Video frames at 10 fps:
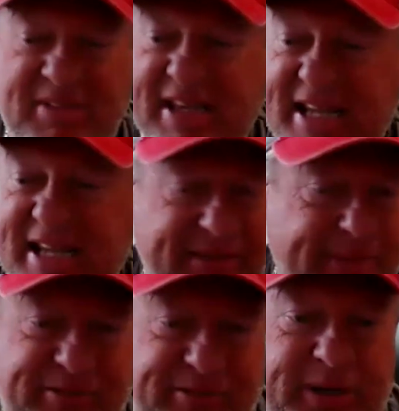none of them
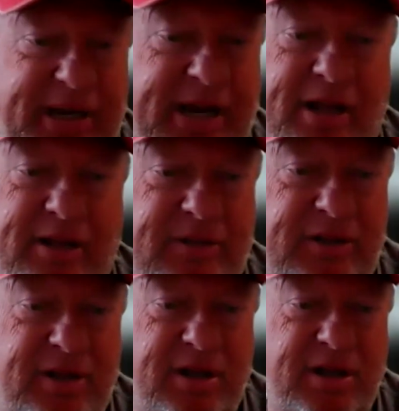have a P&L.
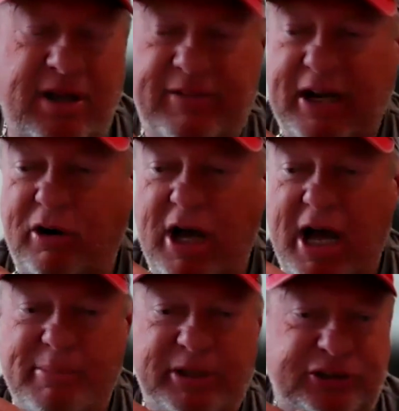They don't know
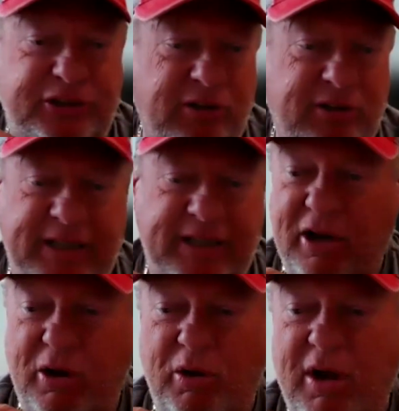how much they
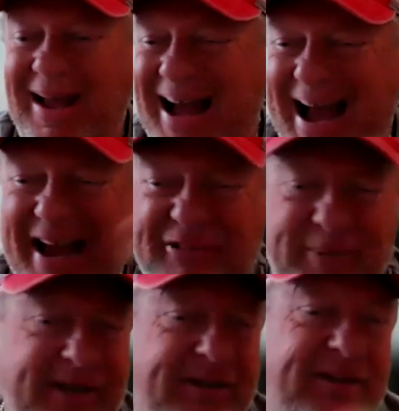know. I
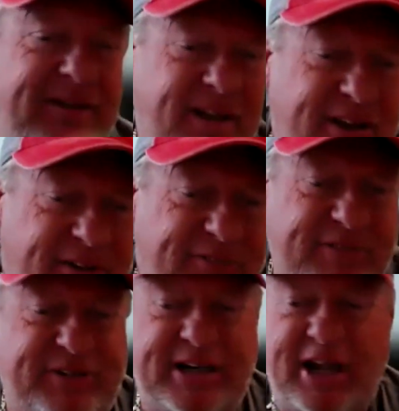spend
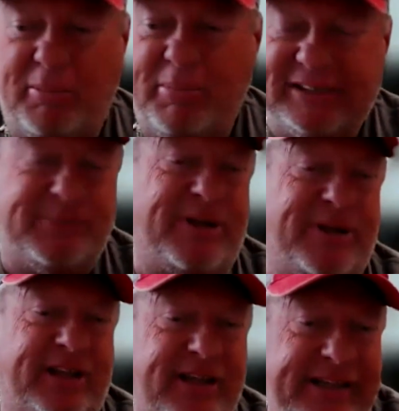$1,500 a
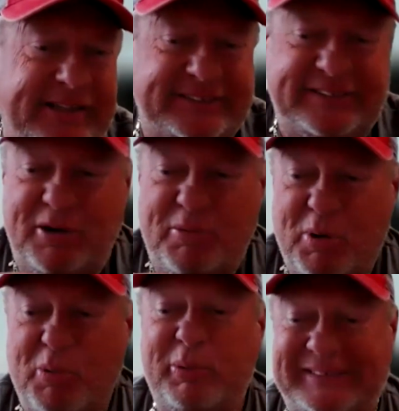month on leads.
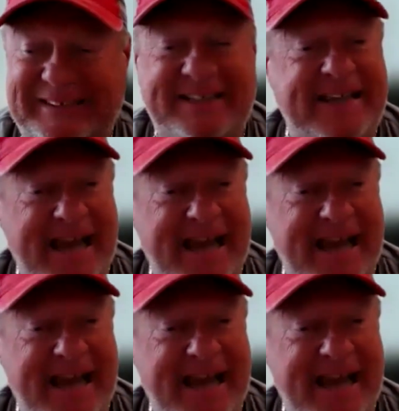But when we sit